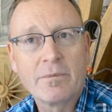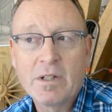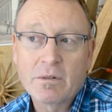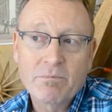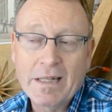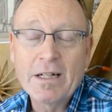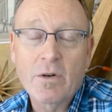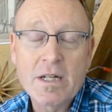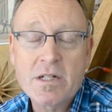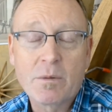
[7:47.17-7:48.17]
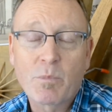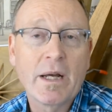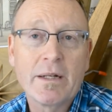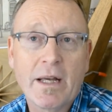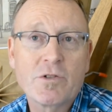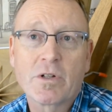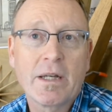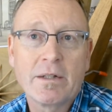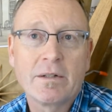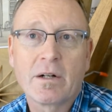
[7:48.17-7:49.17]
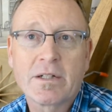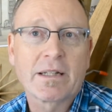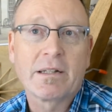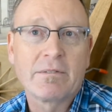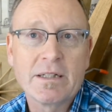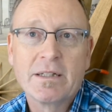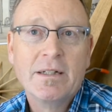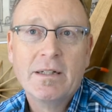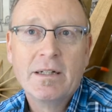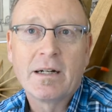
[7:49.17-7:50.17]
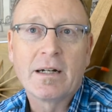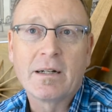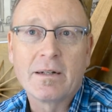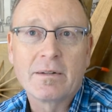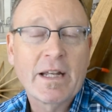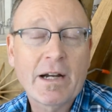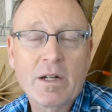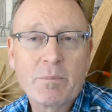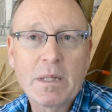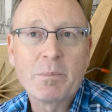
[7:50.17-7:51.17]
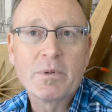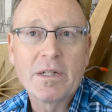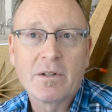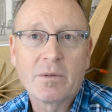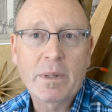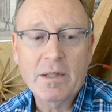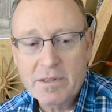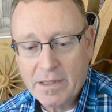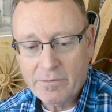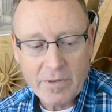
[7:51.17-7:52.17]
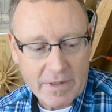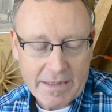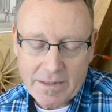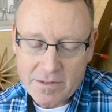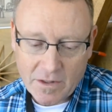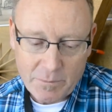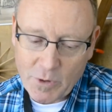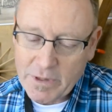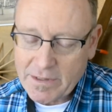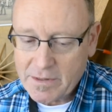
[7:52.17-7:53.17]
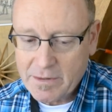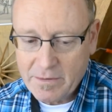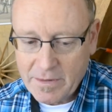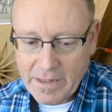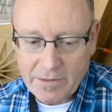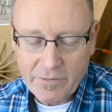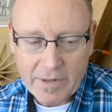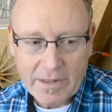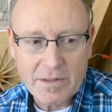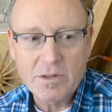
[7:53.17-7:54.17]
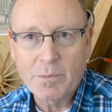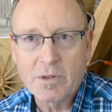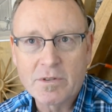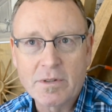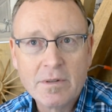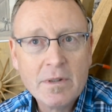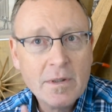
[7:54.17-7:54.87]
I mean, they're interesting, bright, educated, articulate uh, caring people. You know, the parents care for their kids, our employees care for the customers, and